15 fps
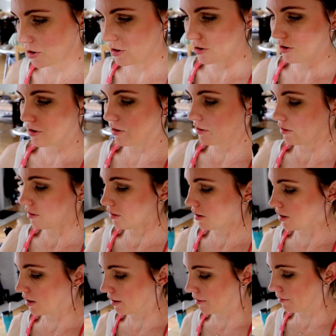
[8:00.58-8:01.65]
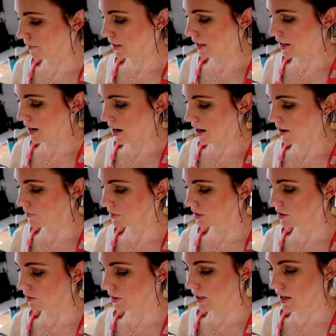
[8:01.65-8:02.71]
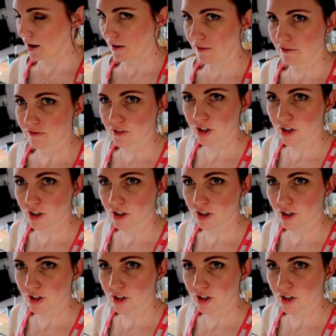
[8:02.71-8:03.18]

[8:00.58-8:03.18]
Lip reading: her nap, so I have